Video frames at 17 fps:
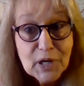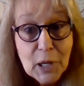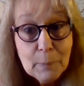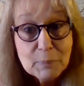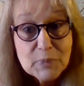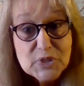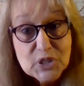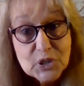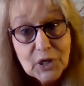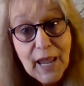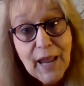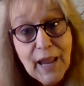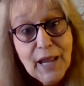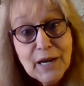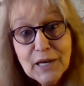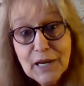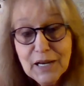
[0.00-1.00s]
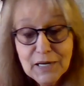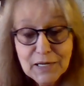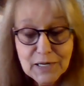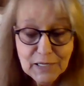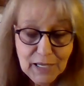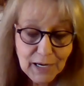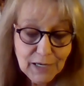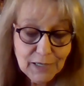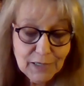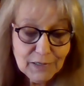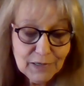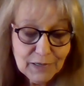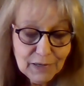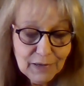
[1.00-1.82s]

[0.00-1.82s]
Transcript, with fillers: Cups can indicate